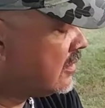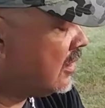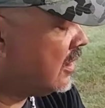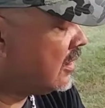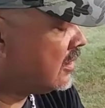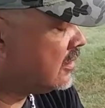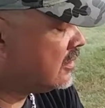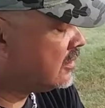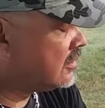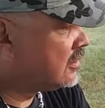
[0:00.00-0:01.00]

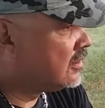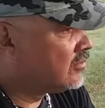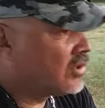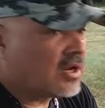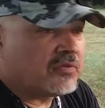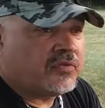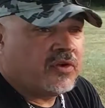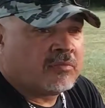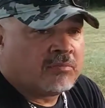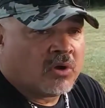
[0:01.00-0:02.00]
What I
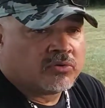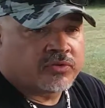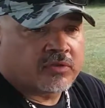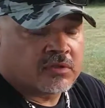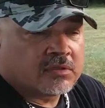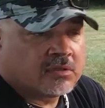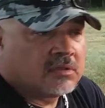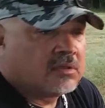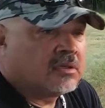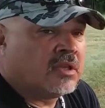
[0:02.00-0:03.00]
fear most
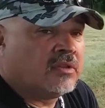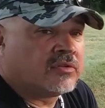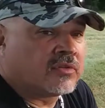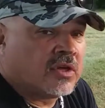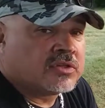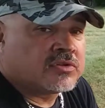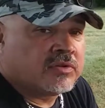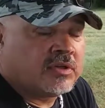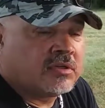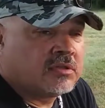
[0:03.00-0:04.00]
in this
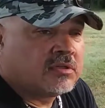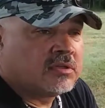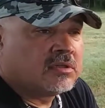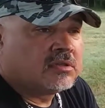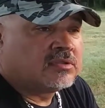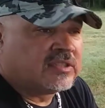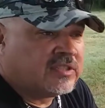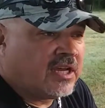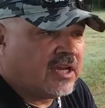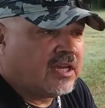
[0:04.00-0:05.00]
country
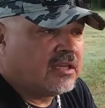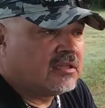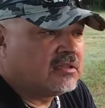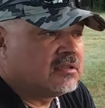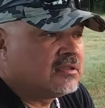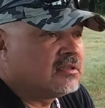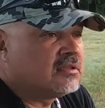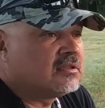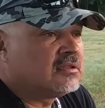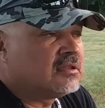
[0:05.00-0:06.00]
today
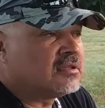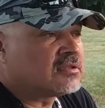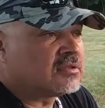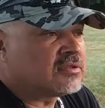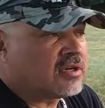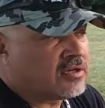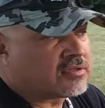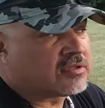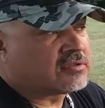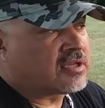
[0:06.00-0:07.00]
is a
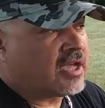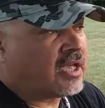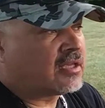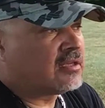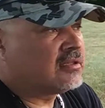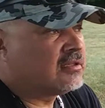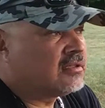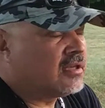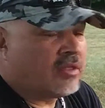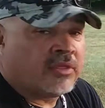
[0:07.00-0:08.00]
terrorist attack,
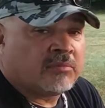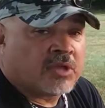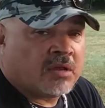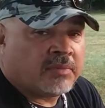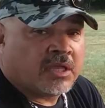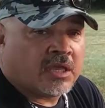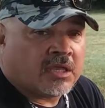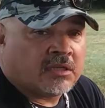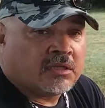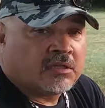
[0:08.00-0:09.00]
and them coming
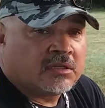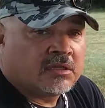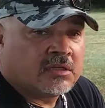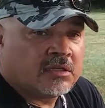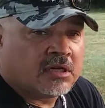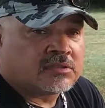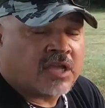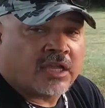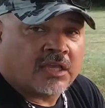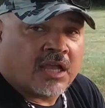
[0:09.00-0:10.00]
in,
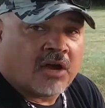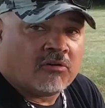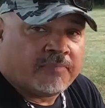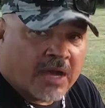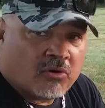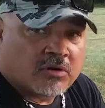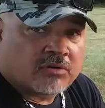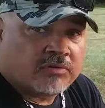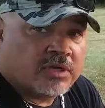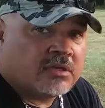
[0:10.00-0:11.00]
attacking our power
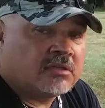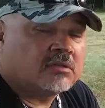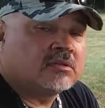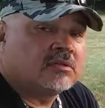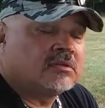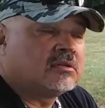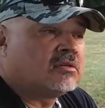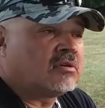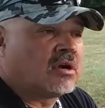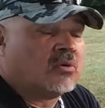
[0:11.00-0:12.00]
grid
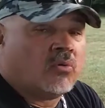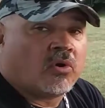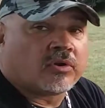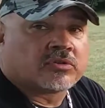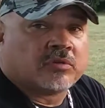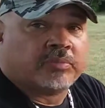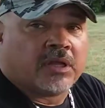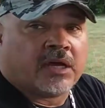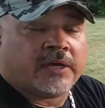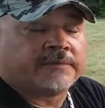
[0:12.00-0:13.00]
or our water
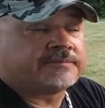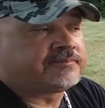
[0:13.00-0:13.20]
supply.